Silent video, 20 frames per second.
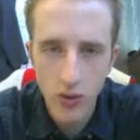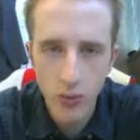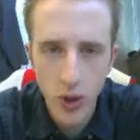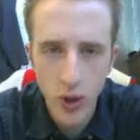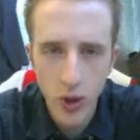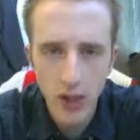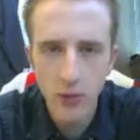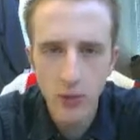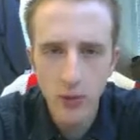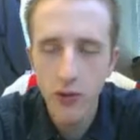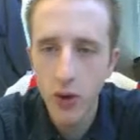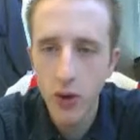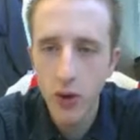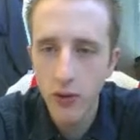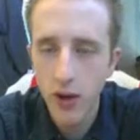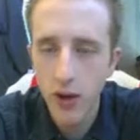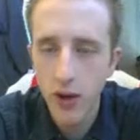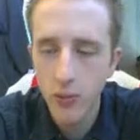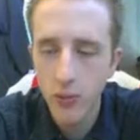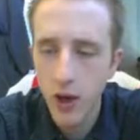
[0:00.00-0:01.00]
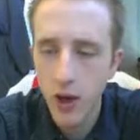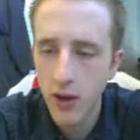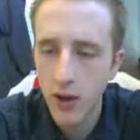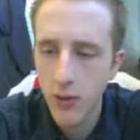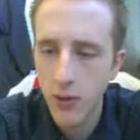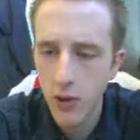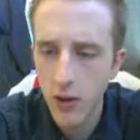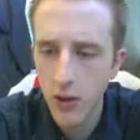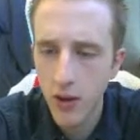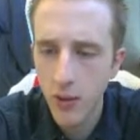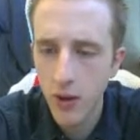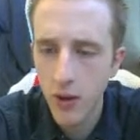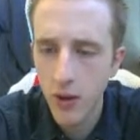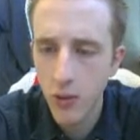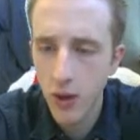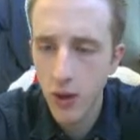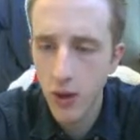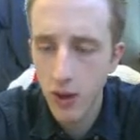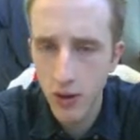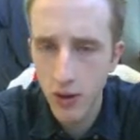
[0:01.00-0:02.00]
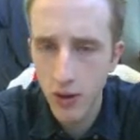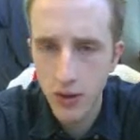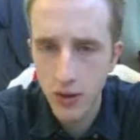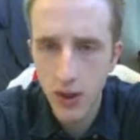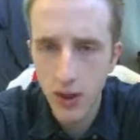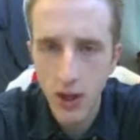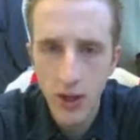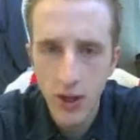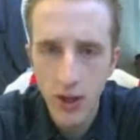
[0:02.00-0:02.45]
Plasma 45 might not be available on yours,